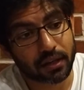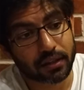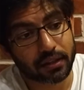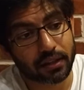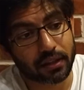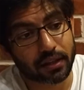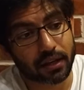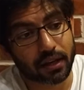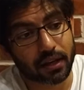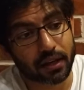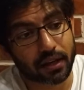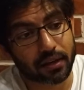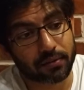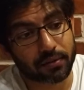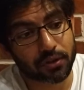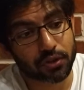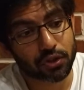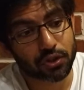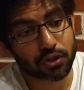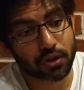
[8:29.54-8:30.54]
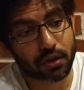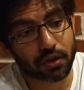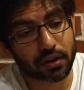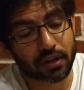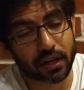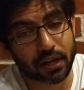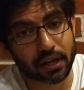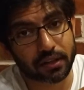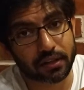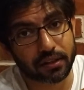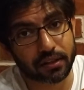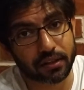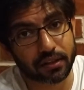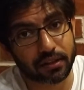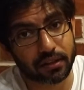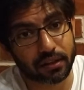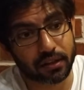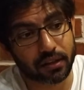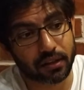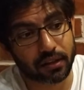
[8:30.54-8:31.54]
then I have a short
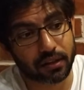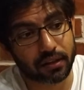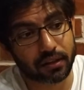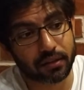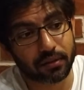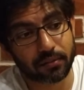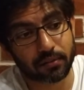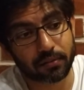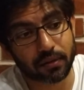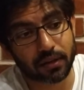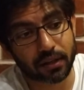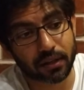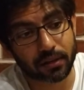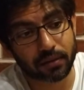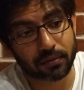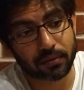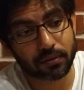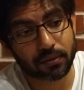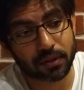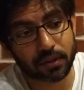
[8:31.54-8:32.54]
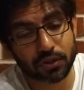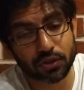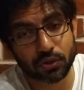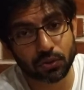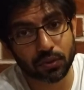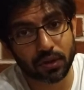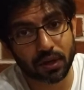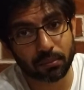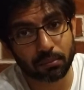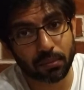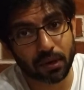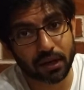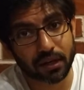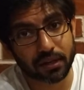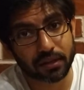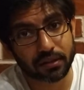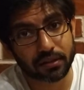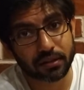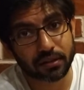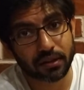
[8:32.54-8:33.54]
90-degree link. These two
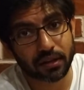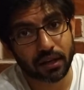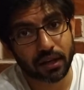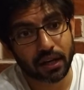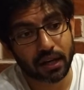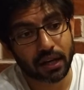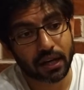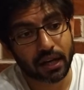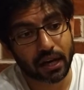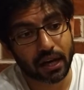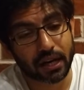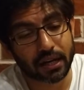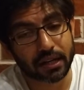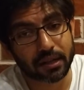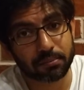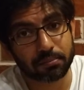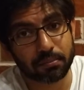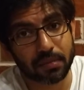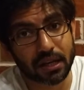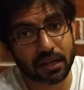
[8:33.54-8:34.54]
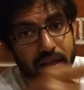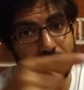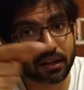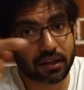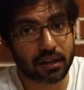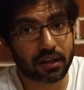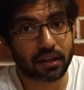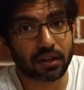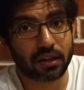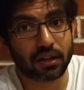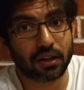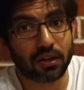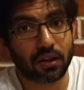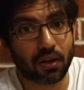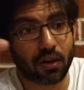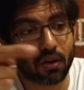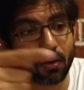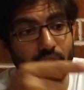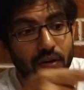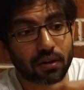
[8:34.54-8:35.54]
combined end up making a
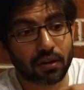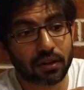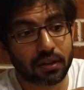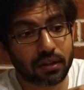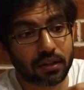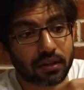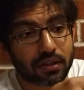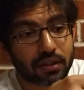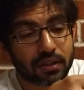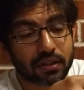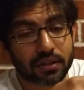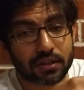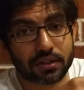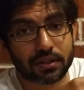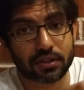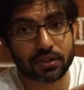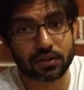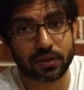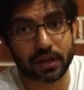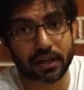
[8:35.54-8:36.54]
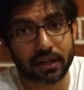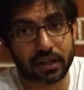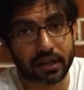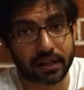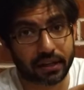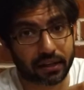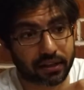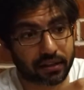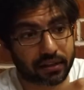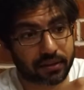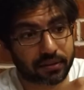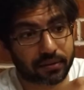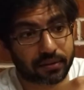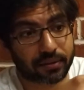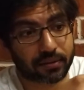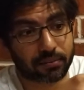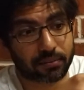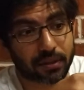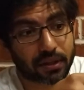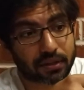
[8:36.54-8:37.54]
long straight link,
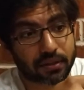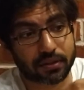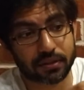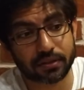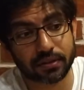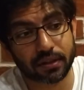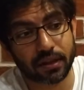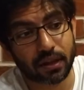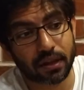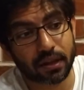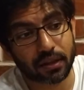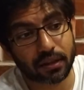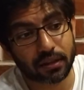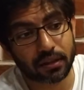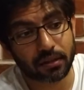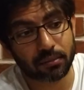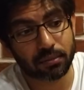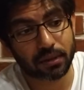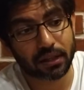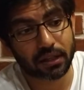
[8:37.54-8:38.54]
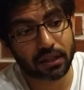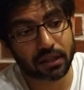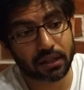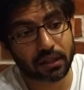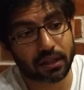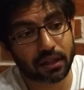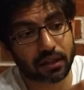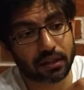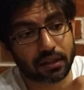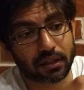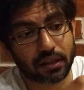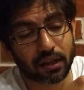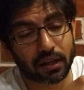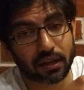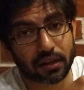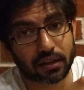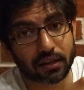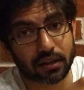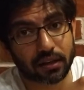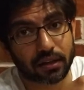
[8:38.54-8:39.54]
because the beginning and the
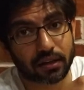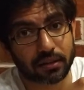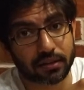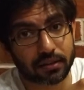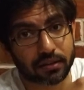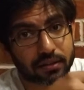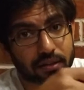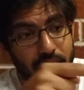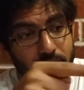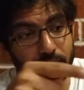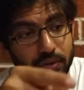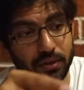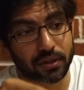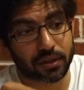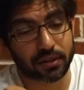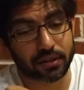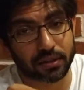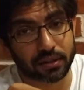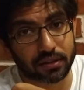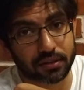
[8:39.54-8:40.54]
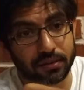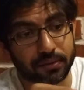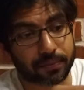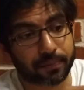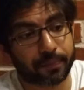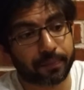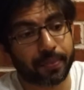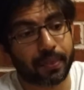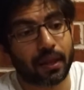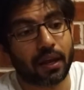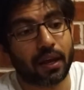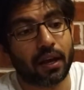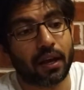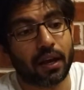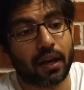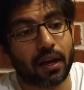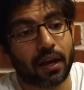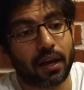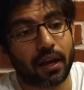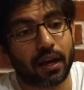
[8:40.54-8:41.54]
end are in the same orientation.
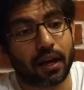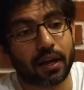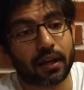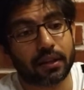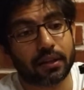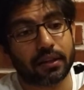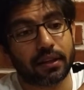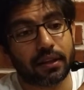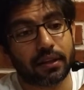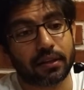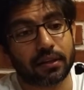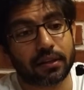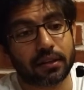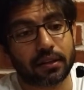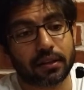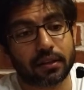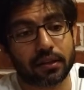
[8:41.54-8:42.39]
And then